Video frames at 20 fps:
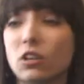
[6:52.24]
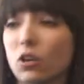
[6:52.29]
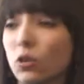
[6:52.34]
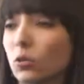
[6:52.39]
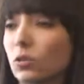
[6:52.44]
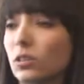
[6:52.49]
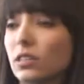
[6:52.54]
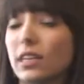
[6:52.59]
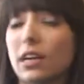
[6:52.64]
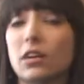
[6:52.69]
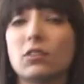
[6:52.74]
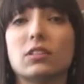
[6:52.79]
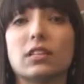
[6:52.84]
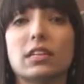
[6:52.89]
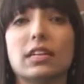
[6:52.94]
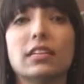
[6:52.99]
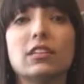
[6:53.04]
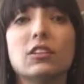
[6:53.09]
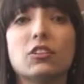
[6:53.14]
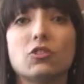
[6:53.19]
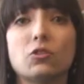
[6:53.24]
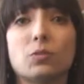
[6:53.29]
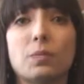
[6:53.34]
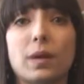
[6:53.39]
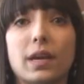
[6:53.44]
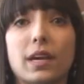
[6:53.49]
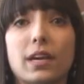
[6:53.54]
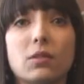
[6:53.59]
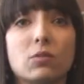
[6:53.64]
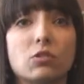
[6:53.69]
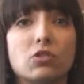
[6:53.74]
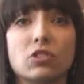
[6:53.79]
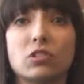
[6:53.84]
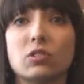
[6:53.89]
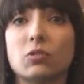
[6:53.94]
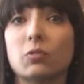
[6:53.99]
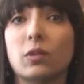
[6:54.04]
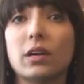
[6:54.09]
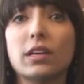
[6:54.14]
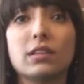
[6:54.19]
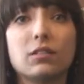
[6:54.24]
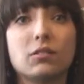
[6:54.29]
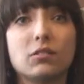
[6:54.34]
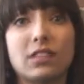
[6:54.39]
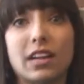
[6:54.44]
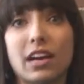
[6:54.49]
goes down to English Bay, which is right